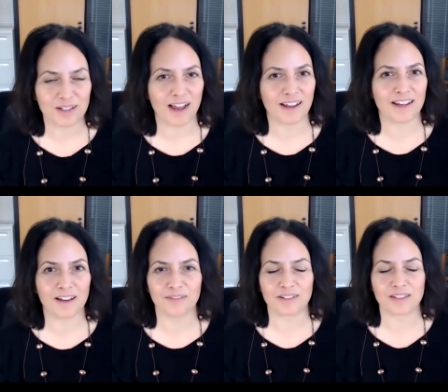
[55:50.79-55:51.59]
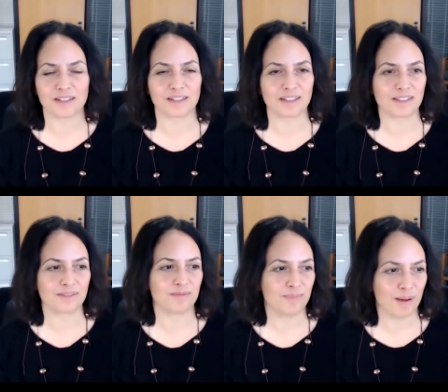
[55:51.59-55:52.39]
IF is a
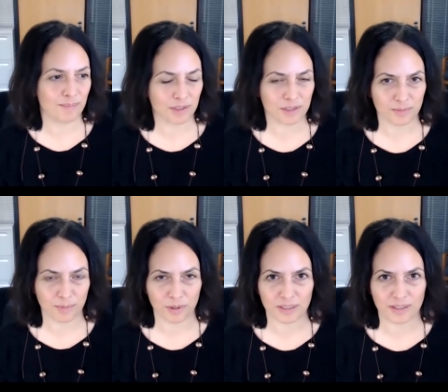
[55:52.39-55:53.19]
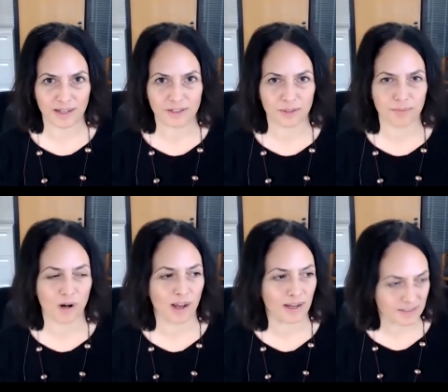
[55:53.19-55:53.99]
member-supported
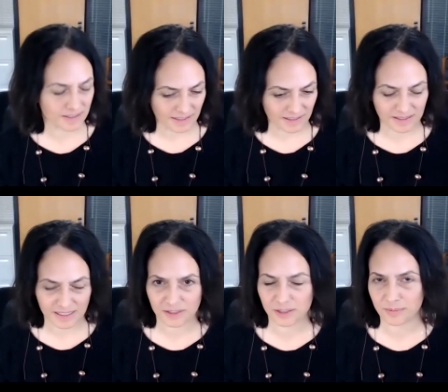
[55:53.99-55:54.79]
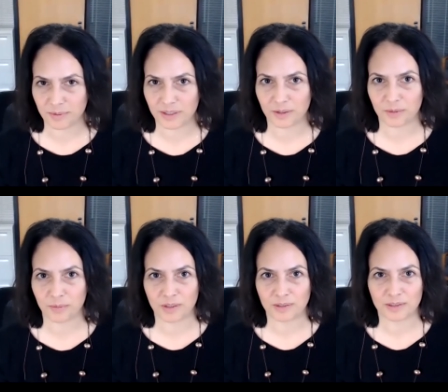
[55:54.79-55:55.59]
enterprise that seeks to bring the
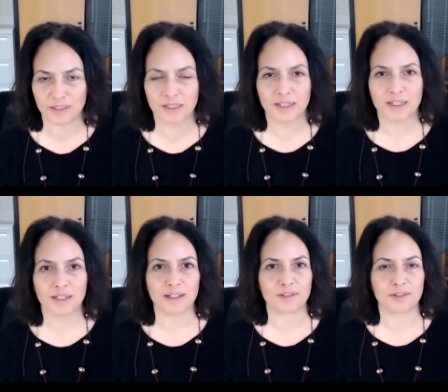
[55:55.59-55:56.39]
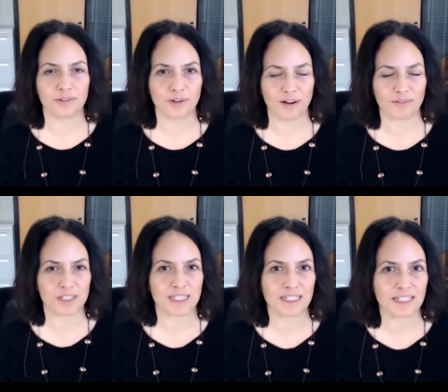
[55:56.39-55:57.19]
world to
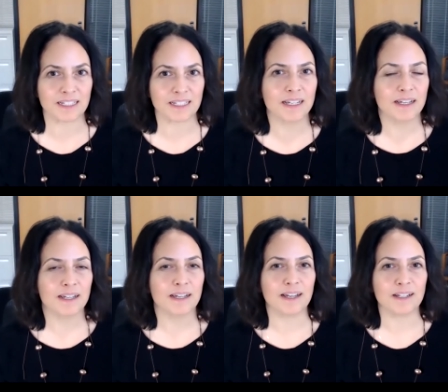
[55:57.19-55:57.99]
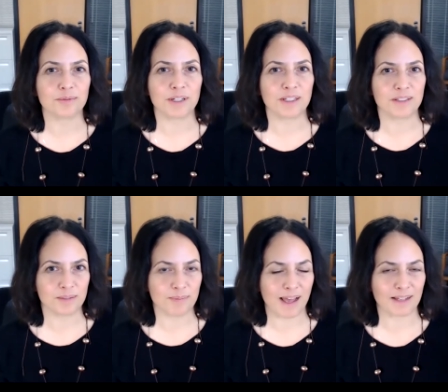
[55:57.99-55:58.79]
Traverse City, and we
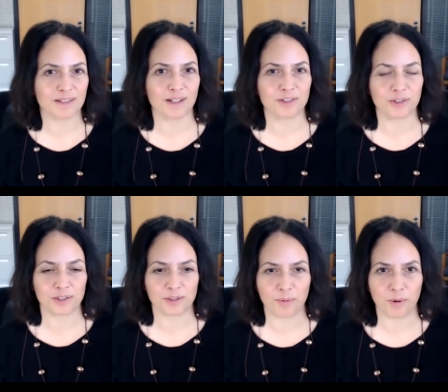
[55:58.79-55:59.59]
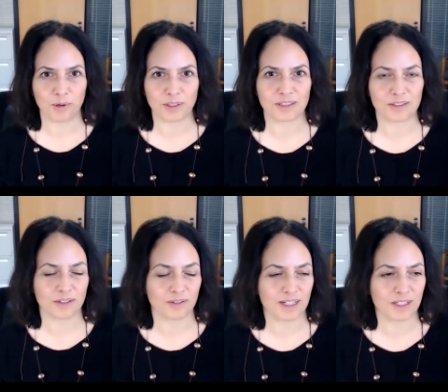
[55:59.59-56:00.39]
depend on your support and
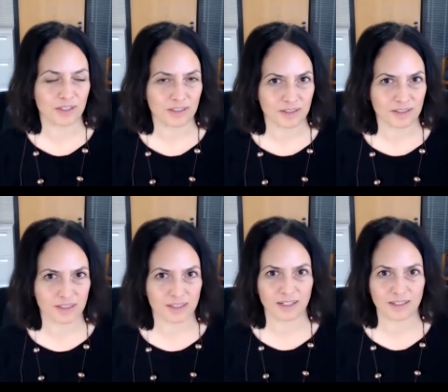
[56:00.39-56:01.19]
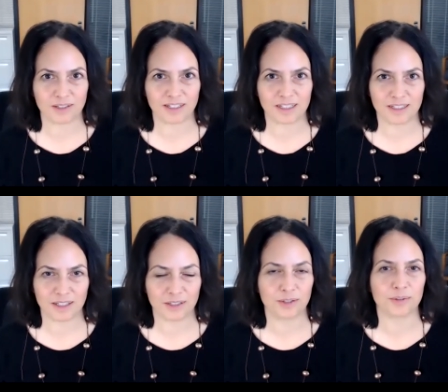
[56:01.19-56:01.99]
donations to
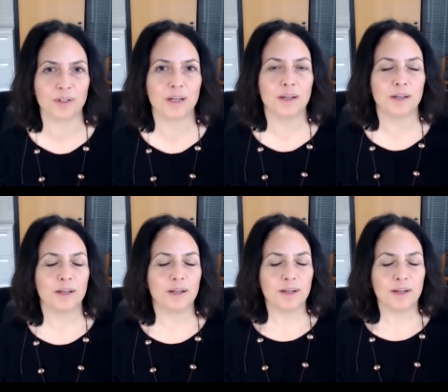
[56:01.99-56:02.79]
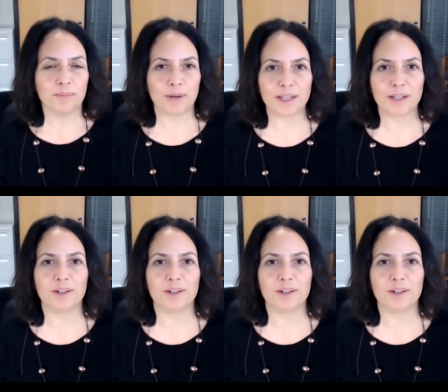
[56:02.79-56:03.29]
continue bringing